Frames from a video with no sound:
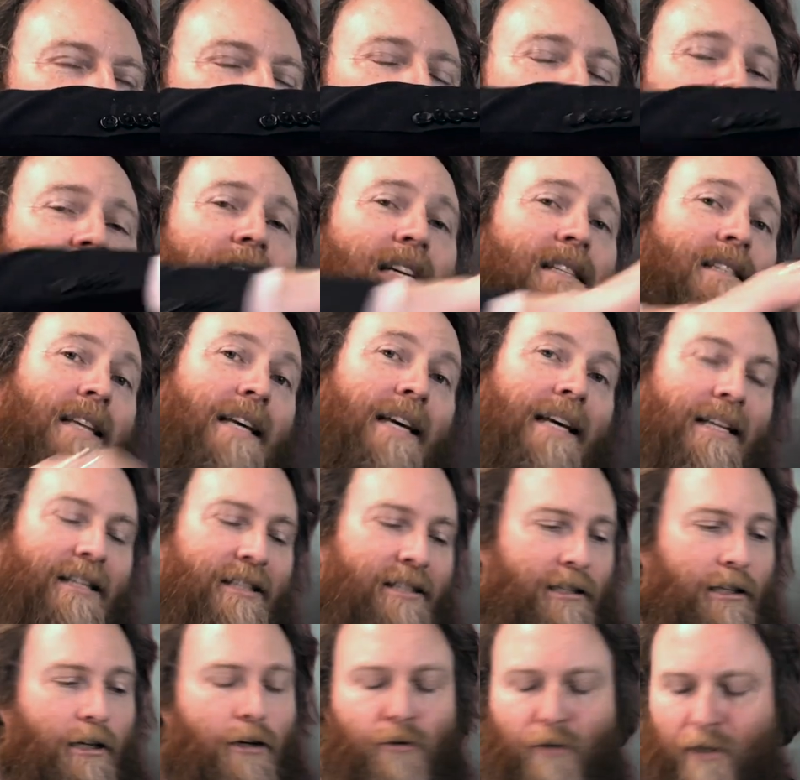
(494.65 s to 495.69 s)
And as they get
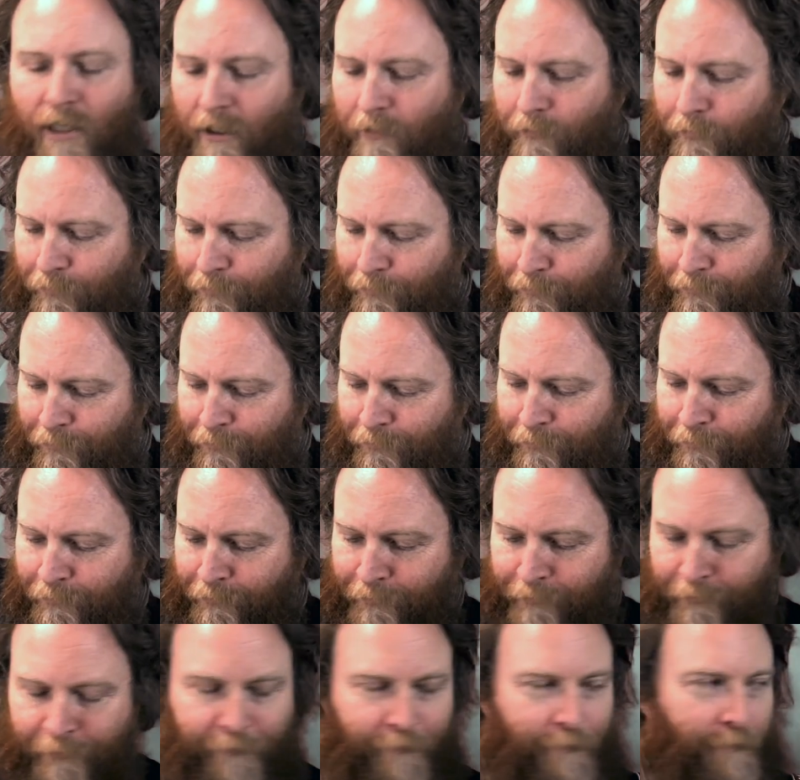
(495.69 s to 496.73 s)
slower,
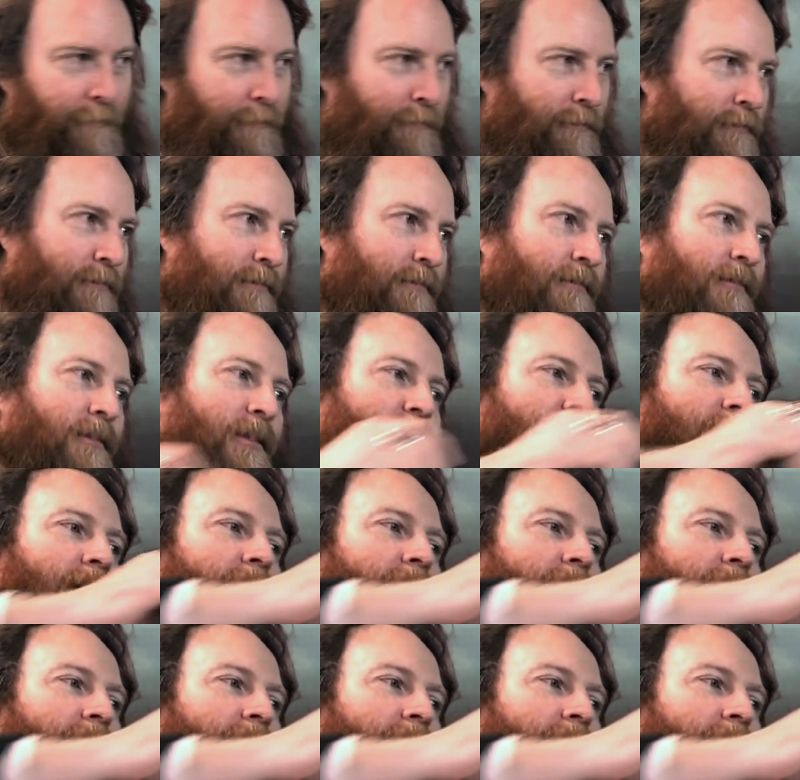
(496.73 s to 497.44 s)
they're